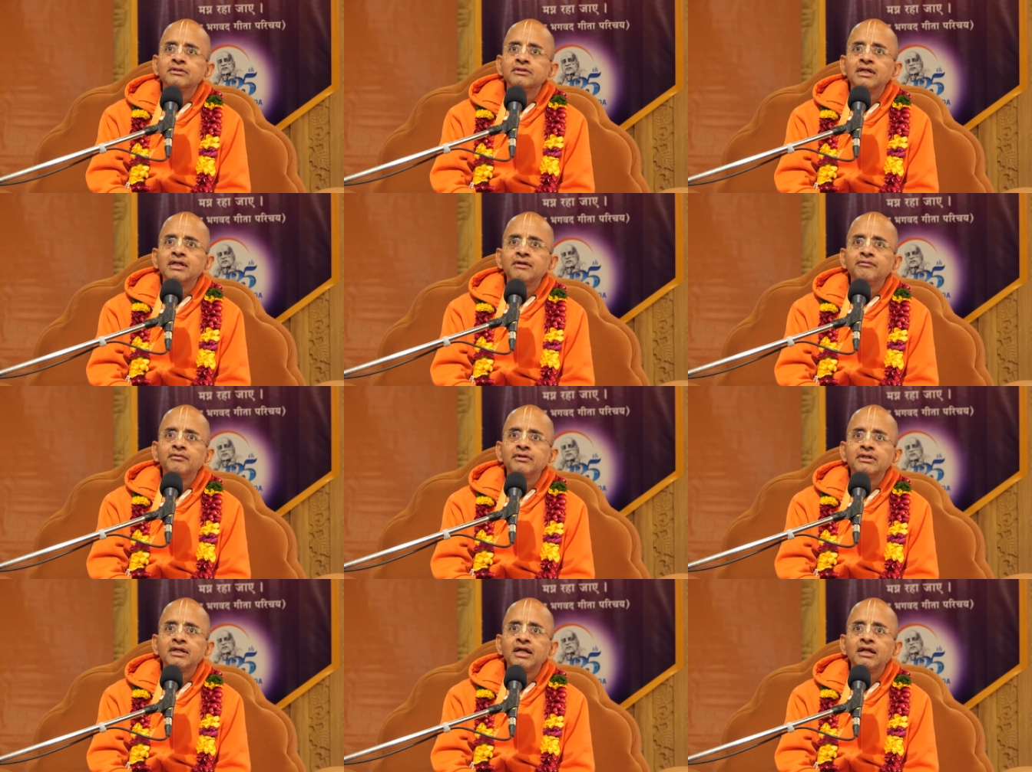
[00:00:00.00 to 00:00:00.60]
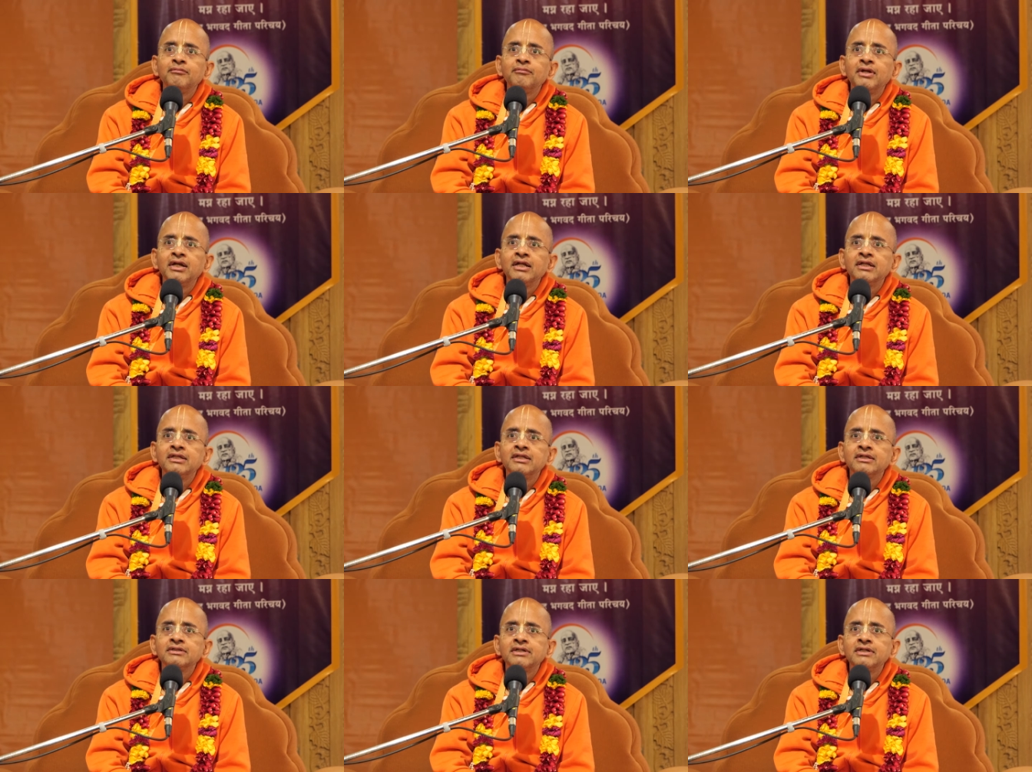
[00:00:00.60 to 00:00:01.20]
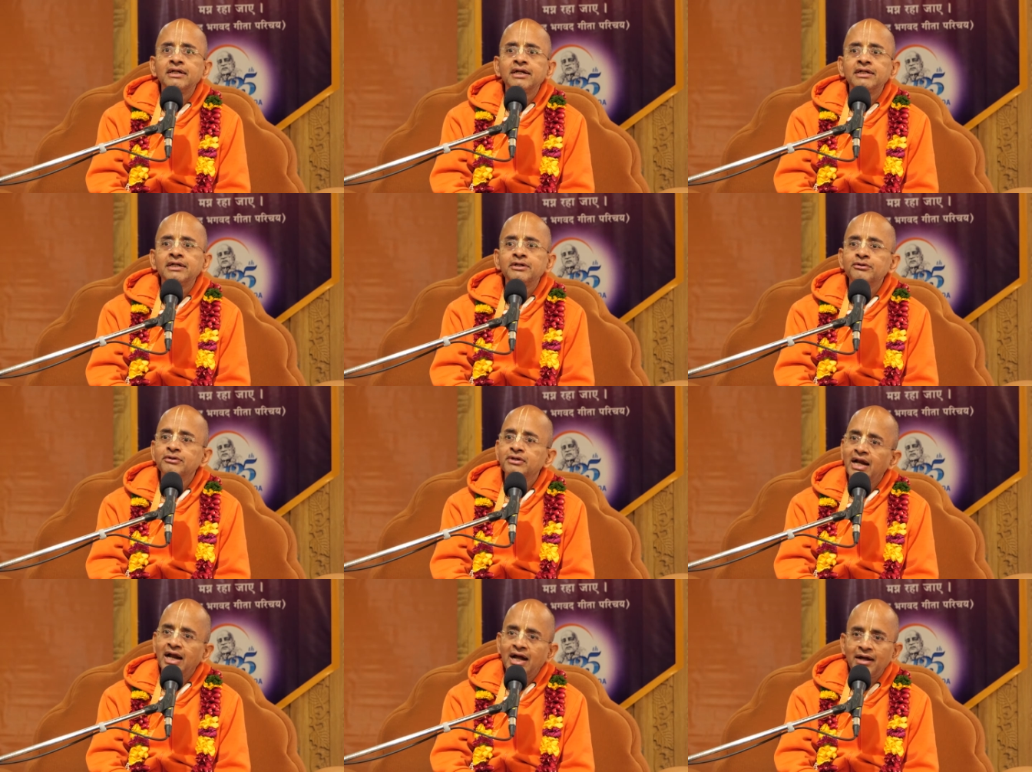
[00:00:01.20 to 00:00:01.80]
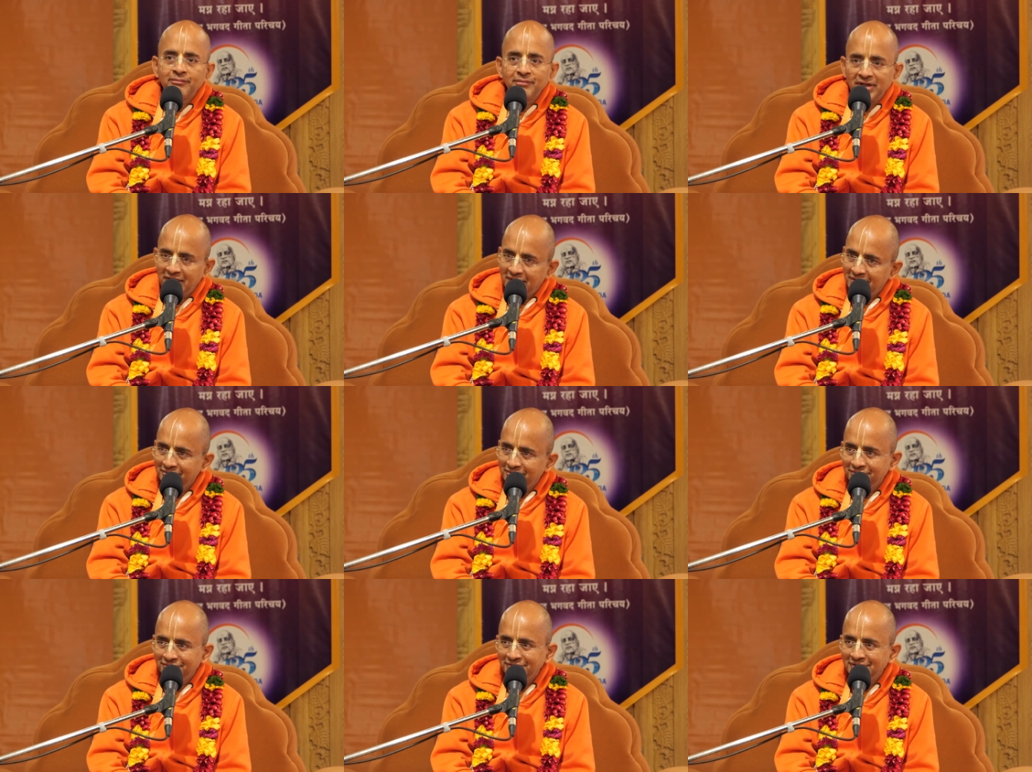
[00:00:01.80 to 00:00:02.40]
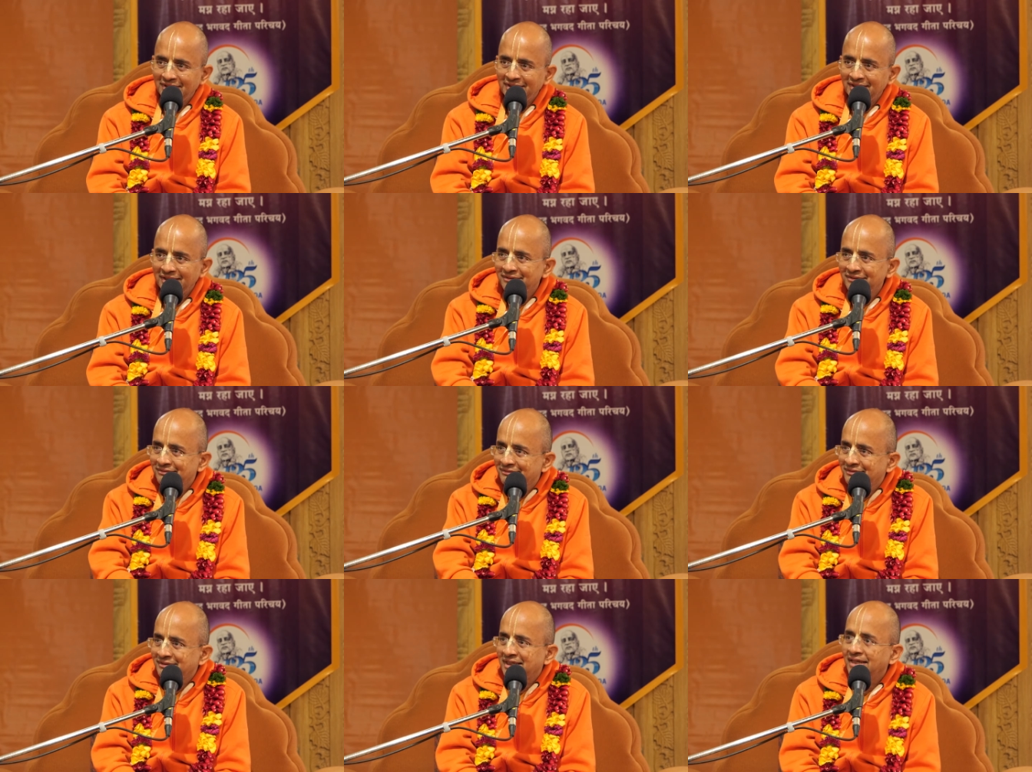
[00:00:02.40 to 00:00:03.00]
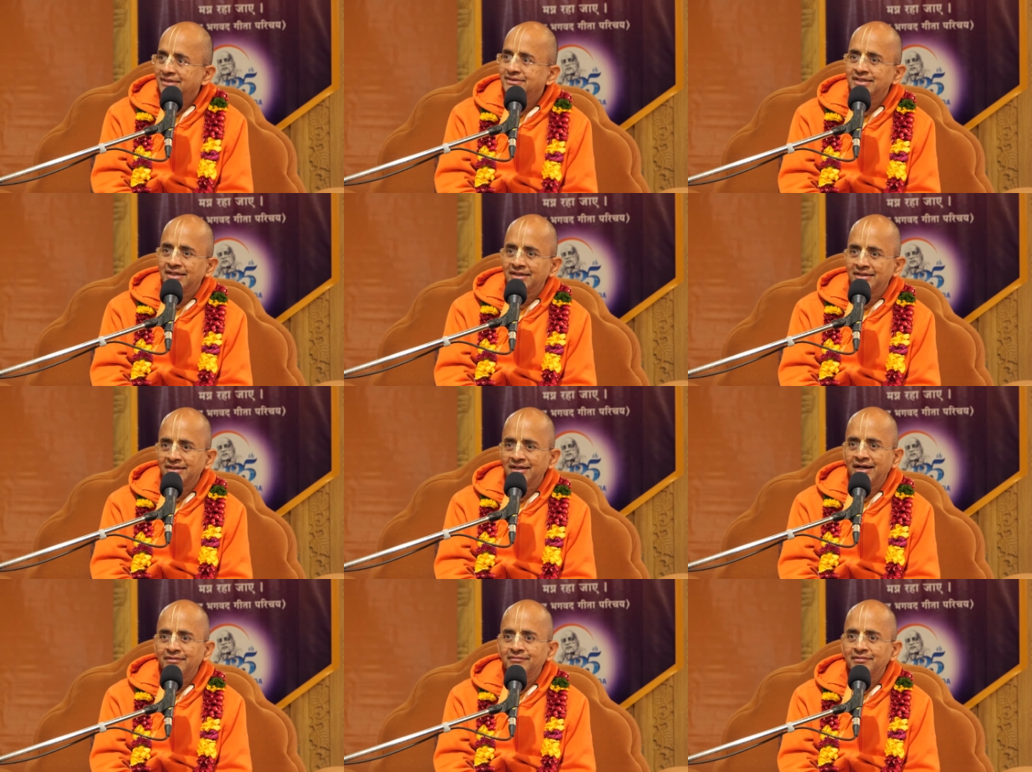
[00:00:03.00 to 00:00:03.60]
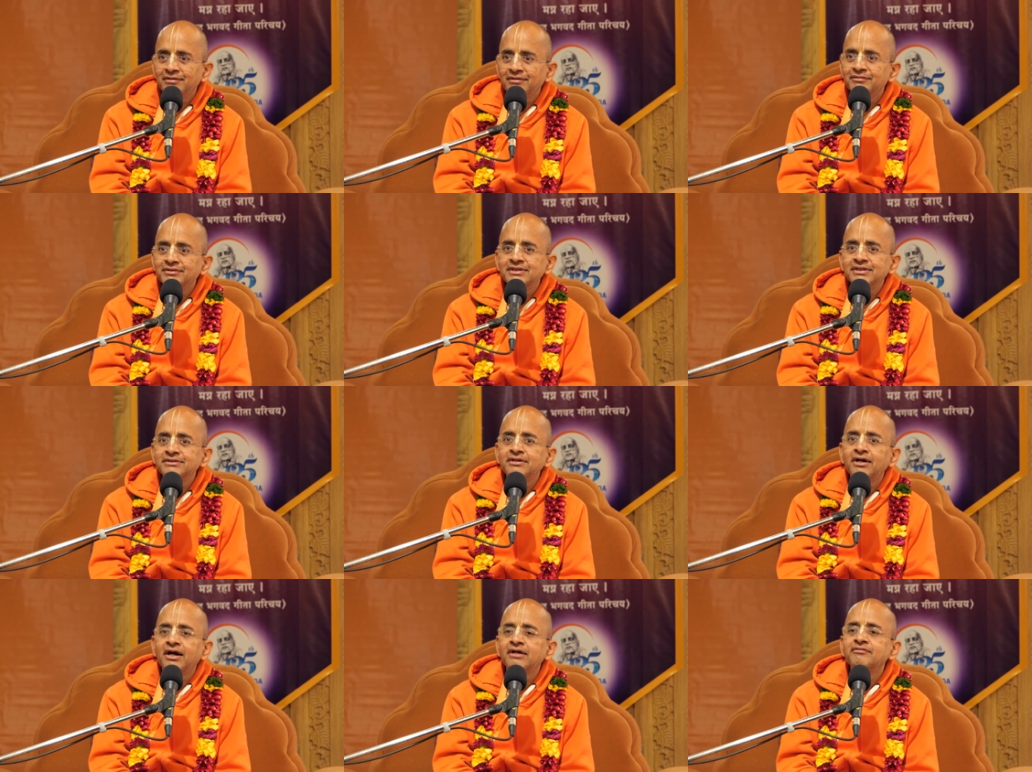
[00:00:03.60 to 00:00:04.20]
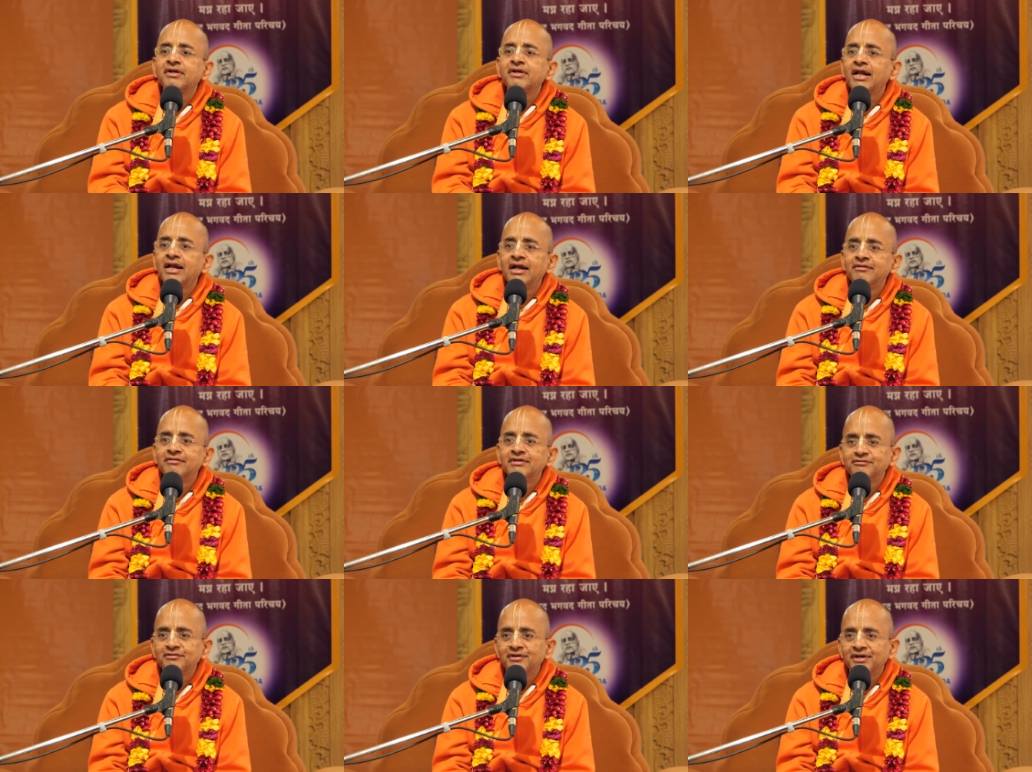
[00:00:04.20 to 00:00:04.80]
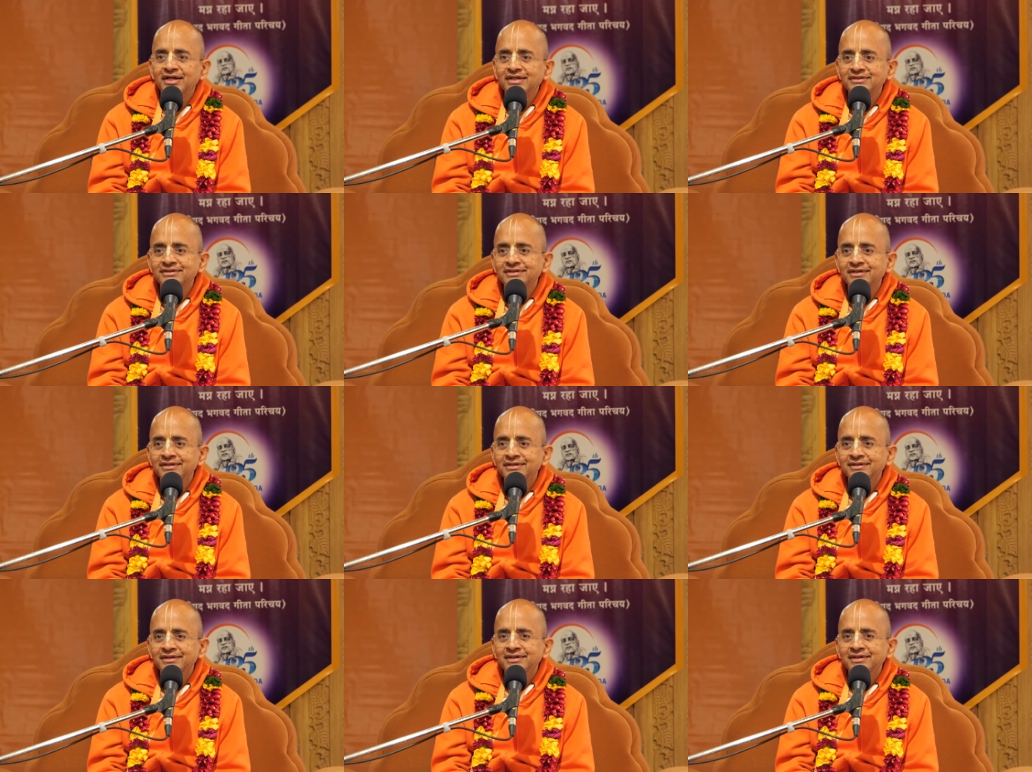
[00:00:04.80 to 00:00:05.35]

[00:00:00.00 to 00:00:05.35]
They will tell many things related to grammar, Sanskrit grammar, which is not very relevant for us.